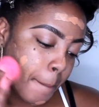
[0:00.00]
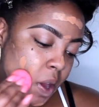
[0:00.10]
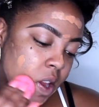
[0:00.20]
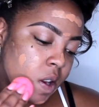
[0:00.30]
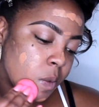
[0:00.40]

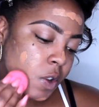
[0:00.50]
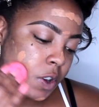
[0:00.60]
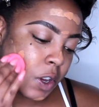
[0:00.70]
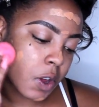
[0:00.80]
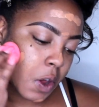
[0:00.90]
But I'm
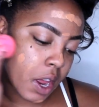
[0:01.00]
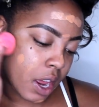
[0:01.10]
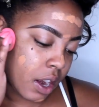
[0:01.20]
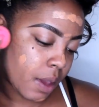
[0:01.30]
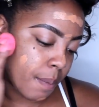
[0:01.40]
gonna go
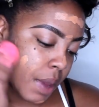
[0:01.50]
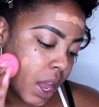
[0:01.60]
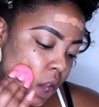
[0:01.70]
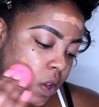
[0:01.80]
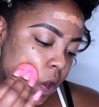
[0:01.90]
ahead and
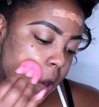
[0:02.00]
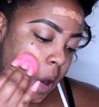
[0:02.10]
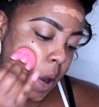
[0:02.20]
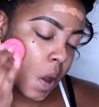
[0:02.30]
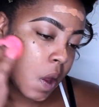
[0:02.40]
pack it
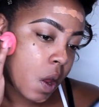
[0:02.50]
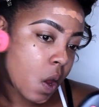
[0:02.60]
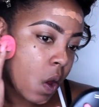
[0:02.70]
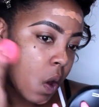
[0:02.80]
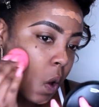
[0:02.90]

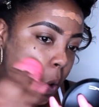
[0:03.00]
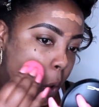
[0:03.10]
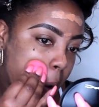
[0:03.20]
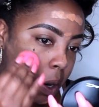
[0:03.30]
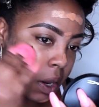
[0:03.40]

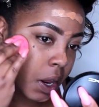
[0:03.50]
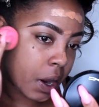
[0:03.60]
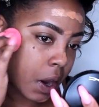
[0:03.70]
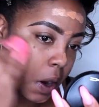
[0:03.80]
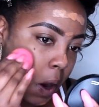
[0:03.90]
on
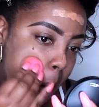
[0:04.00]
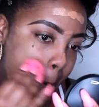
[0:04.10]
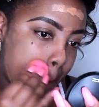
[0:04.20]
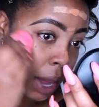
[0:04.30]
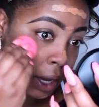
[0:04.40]
in.
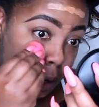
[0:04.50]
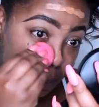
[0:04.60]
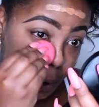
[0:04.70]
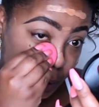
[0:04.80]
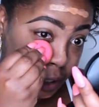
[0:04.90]

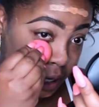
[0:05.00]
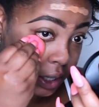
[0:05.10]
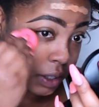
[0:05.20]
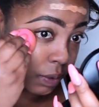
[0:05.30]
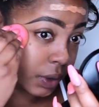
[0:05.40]
Packing
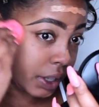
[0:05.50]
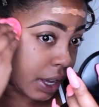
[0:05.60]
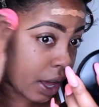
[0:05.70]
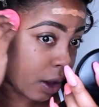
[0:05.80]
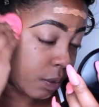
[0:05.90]
motions
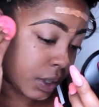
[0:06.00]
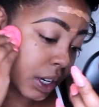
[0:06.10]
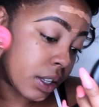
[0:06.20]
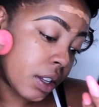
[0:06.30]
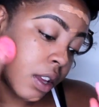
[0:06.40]
really help
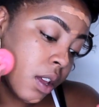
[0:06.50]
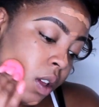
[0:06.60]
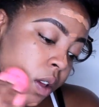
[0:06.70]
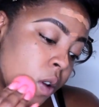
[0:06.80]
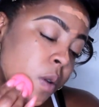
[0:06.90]
just
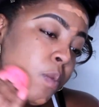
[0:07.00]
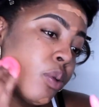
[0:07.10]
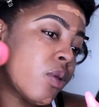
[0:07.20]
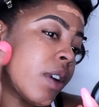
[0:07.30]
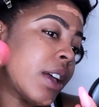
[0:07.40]

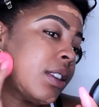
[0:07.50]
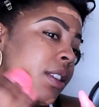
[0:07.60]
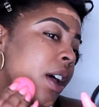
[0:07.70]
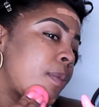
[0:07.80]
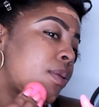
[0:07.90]
press
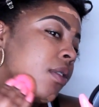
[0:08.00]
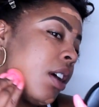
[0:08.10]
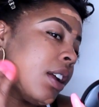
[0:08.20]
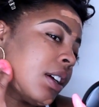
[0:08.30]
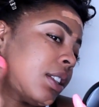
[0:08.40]
that
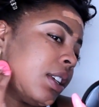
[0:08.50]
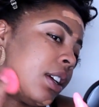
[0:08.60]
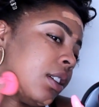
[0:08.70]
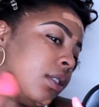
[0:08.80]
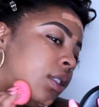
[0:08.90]
product
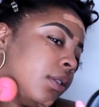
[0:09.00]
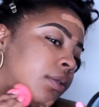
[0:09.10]
in.